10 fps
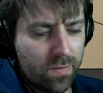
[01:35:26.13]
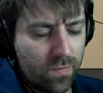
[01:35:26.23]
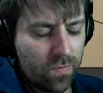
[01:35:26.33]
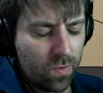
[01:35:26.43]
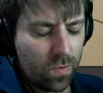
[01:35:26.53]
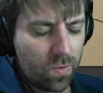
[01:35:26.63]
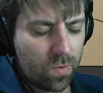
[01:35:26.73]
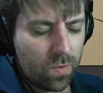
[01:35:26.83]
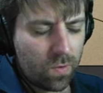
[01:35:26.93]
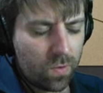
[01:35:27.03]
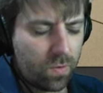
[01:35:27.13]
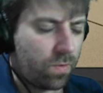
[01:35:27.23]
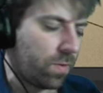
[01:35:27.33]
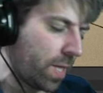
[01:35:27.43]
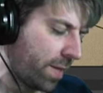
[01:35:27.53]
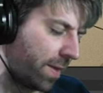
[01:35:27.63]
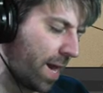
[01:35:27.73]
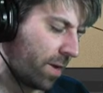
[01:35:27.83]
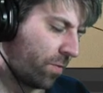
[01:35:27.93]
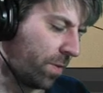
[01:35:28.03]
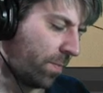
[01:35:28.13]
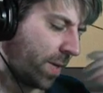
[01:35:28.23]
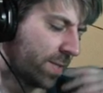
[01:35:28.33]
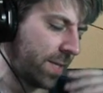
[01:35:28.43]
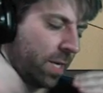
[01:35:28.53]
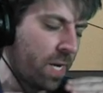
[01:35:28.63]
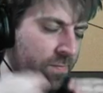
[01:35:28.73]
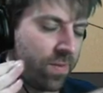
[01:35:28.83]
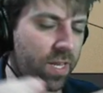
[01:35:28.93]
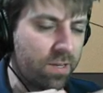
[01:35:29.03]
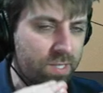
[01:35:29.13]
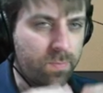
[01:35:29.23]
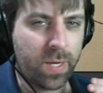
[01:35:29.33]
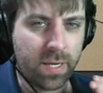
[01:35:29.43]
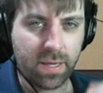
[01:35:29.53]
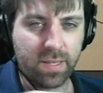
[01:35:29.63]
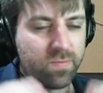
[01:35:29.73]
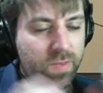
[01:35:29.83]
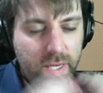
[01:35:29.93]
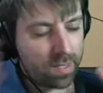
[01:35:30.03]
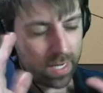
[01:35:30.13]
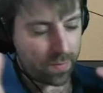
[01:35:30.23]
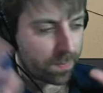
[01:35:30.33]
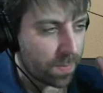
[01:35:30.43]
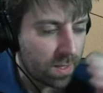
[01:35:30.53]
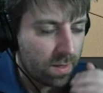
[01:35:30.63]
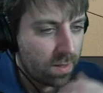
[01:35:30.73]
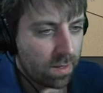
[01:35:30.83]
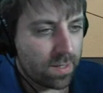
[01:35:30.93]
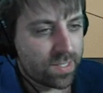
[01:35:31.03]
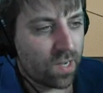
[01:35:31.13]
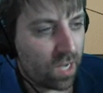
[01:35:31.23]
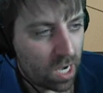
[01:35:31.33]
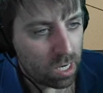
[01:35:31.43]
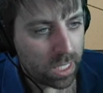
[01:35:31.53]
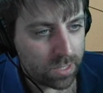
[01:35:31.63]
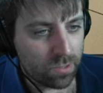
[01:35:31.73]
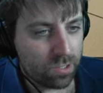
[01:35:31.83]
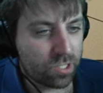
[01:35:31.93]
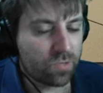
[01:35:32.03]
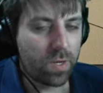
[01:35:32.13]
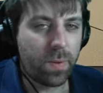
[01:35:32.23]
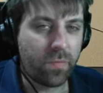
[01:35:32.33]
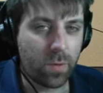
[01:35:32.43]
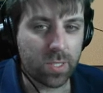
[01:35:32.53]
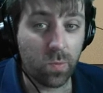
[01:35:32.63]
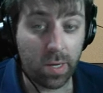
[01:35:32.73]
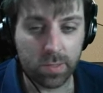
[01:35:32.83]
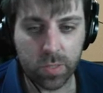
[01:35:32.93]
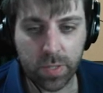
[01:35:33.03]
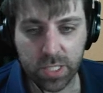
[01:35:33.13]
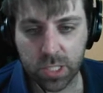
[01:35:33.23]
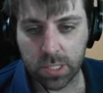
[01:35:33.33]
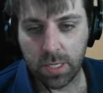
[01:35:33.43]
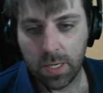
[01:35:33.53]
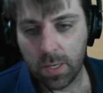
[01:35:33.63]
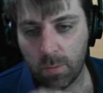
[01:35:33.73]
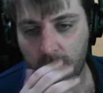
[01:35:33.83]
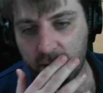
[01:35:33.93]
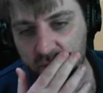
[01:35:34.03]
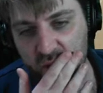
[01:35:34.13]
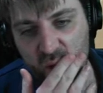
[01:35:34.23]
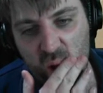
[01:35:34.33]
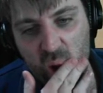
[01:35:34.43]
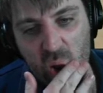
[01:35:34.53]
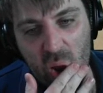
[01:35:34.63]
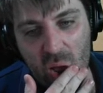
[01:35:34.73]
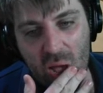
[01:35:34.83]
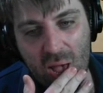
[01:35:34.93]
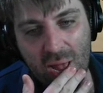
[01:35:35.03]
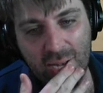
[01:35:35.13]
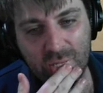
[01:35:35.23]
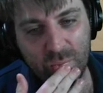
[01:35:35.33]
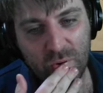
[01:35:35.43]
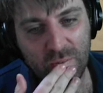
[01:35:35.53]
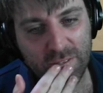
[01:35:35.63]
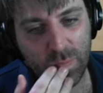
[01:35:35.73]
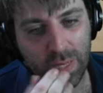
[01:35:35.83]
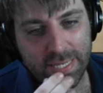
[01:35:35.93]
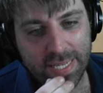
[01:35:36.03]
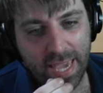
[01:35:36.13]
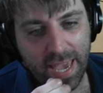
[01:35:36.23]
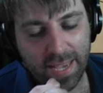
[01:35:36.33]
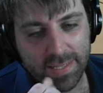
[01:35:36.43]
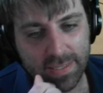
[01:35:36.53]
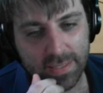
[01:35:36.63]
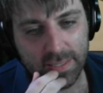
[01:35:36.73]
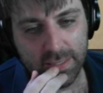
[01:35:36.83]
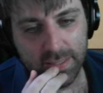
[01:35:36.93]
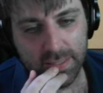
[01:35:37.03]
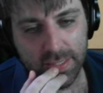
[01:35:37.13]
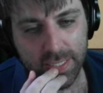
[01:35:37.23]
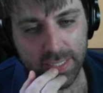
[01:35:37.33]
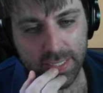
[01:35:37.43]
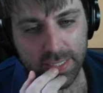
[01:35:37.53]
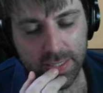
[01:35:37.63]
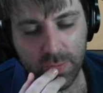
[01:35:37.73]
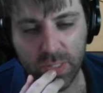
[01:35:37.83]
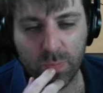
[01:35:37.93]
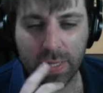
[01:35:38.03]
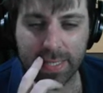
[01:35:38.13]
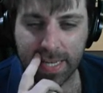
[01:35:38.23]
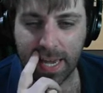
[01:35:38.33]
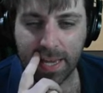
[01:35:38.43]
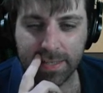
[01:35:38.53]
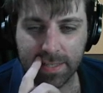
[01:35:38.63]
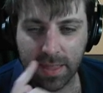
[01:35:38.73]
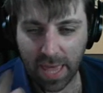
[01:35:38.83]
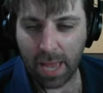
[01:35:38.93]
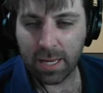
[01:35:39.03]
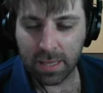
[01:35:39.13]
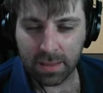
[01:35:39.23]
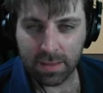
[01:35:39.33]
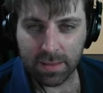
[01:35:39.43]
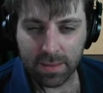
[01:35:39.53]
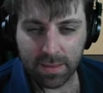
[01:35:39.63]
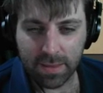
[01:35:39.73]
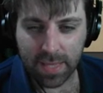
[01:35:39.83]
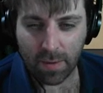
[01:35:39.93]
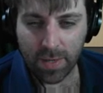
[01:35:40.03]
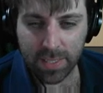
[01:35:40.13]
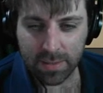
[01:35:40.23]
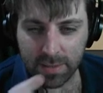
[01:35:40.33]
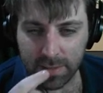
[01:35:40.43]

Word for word: for like the algorithm because then I have videos competing against video. Anyway, so I do stream every once in a while on Twitch. What else? Uh, do more of those blender gags. Which blender gags? That that one?